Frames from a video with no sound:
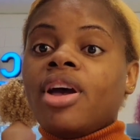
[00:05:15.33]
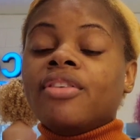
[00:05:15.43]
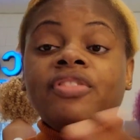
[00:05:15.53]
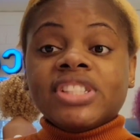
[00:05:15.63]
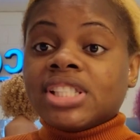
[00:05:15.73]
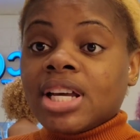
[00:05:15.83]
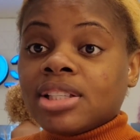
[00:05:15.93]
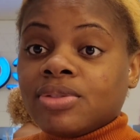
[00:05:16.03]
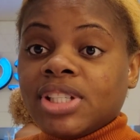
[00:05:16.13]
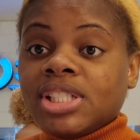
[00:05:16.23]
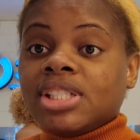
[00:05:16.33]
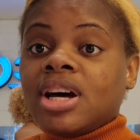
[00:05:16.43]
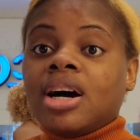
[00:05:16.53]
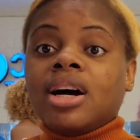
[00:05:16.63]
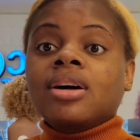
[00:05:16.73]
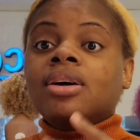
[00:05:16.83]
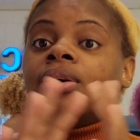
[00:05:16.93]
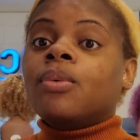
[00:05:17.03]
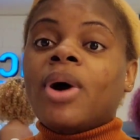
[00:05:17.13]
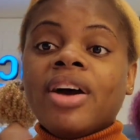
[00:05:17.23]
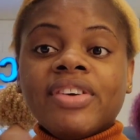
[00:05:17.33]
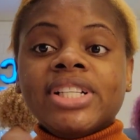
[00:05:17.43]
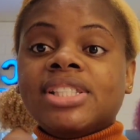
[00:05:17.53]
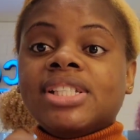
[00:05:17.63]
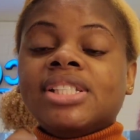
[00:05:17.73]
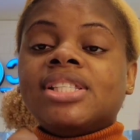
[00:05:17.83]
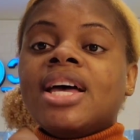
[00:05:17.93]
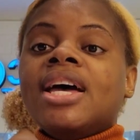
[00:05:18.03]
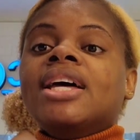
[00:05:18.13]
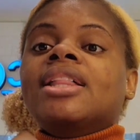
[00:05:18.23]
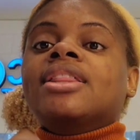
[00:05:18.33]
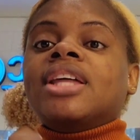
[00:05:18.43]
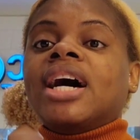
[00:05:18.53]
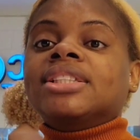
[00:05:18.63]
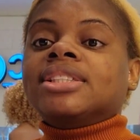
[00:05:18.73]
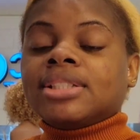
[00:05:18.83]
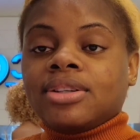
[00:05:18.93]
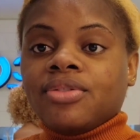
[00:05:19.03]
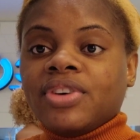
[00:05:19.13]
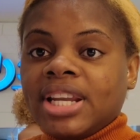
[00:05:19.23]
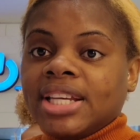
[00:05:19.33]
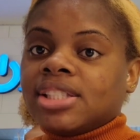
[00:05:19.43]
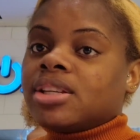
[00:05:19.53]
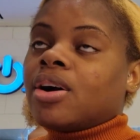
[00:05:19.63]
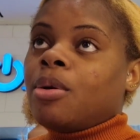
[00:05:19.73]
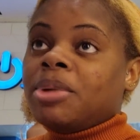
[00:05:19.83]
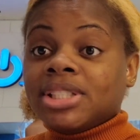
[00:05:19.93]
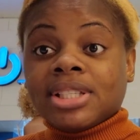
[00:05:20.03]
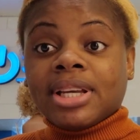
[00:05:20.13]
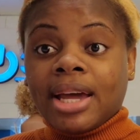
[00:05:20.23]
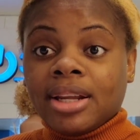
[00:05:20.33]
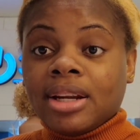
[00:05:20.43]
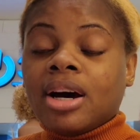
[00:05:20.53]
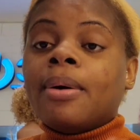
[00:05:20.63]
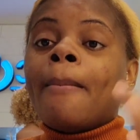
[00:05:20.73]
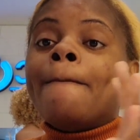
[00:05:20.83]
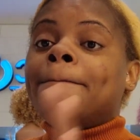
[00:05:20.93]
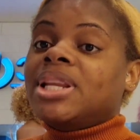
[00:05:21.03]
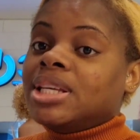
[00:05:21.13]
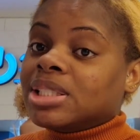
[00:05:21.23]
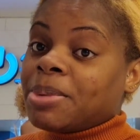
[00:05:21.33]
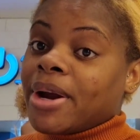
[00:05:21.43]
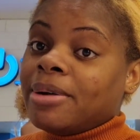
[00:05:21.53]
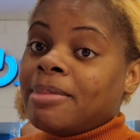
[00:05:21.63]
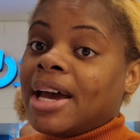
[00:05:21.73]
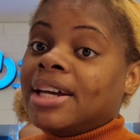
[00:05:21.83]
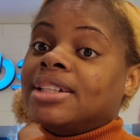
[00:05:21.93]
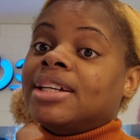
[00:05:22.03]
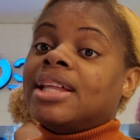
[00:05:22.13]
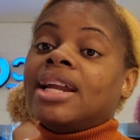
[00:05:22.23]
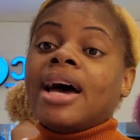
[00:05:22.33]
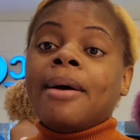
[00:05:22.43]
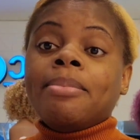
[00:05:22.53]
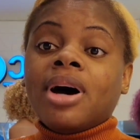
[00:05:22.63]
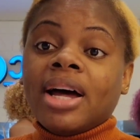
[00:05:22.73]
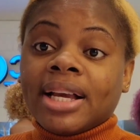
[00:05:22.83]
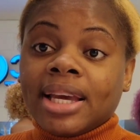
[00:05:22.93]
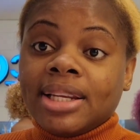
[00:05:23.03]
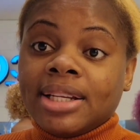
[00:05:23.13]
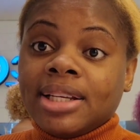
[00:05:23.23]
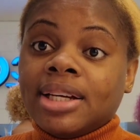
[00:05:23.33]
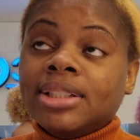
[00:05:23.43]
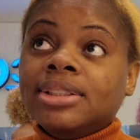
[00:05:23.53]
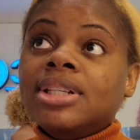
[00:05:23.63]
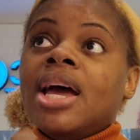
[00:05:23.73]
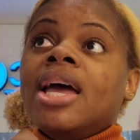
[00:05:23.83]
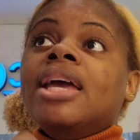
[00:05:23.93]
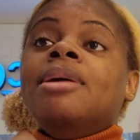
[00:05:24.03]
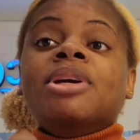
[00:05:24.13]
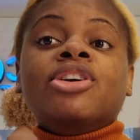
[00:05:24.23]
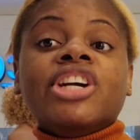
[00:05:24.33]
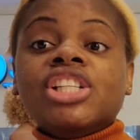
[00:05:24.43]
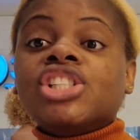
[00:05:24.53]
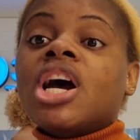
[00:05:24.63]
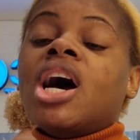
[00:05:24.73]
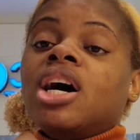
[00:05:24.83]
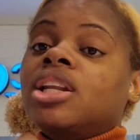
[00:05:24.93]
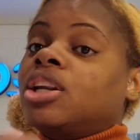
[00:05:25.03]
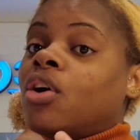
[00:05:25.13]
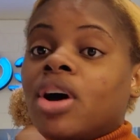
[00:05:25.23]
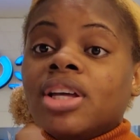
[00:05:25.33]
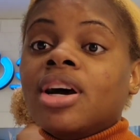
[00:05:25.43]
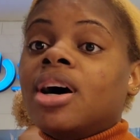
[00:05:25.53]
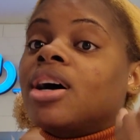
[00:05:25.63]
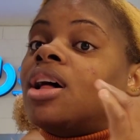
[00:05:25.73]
visitor's visa, whatever it is that relates to coming to Canada. Please bear in mind that I'm not a Canadian immigration lawyer,